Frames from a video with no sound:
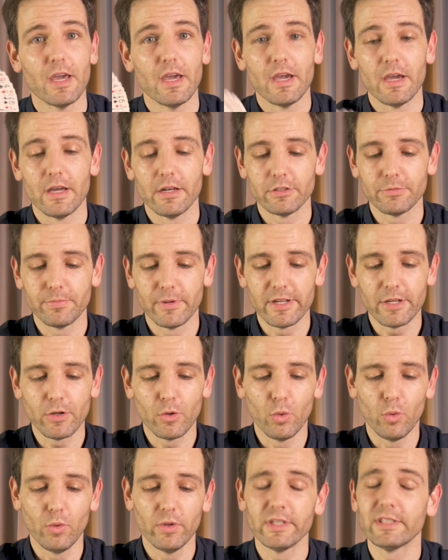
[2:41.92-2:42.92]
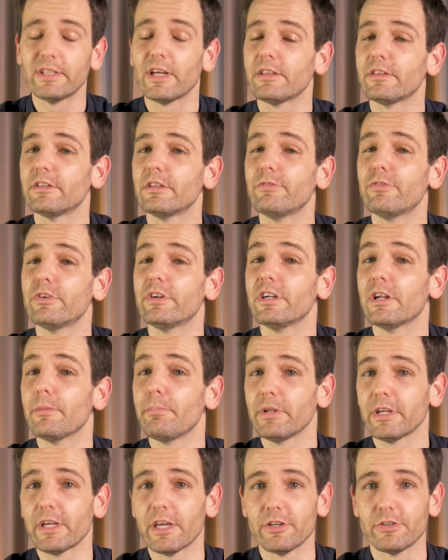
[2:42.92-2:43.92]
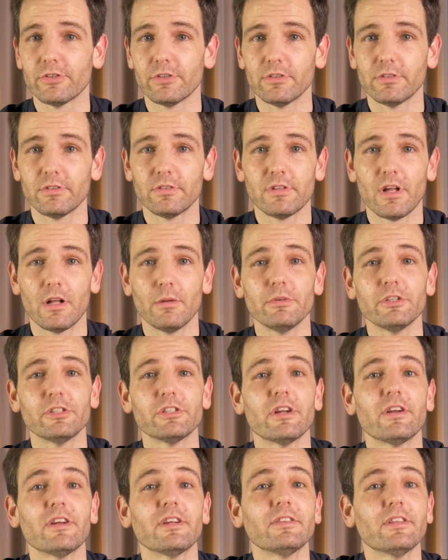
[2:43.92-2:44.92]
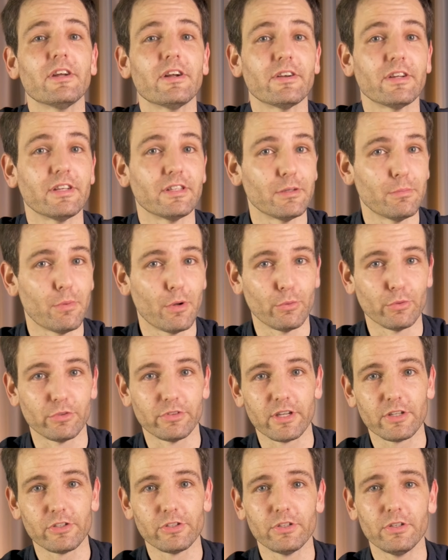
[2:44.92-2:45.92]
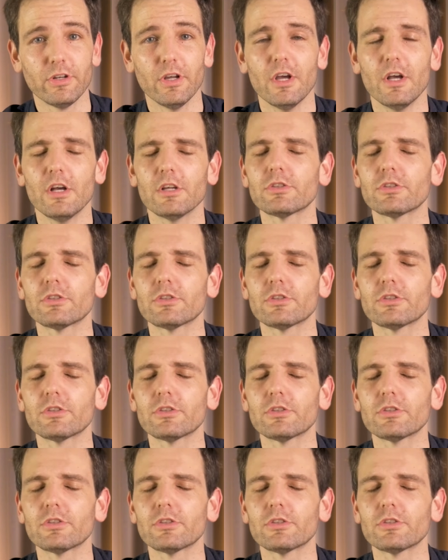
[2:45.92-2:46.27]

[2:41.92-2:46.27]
It is very cool, it has different applications that I'll be sharing there in the bonus section,